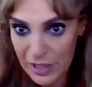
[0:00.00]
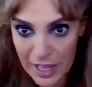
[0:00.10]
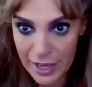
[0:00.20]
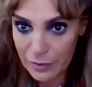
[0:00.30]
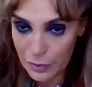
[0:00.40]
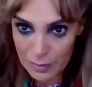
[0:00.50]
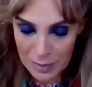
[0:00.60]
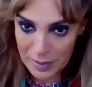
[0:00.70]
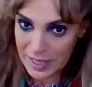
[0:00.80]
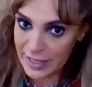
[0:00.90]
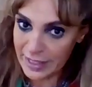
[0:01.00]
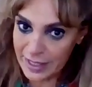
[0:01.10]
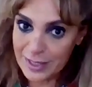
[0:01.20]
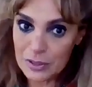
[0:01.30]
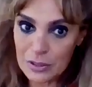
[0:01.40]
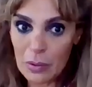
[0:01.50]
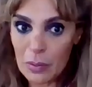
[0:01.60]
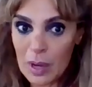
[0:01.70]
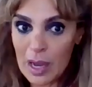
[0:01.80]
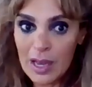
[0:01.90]
there from the beginning.
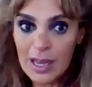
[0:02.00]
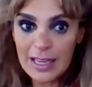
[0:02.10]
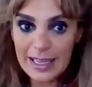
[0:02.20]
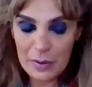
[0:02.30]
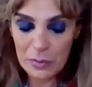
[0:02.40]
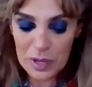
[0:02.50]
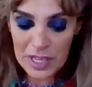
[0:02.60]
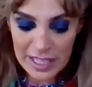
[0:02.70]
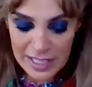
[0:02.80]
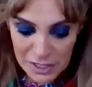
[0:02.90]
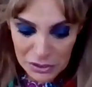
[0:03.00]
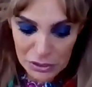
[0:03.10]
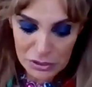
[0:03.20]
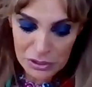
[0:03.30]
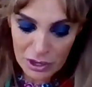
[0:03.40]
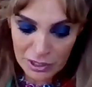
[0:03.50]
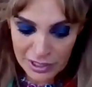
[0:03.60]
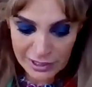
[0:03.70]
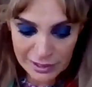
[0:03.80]
So can we listen to your song?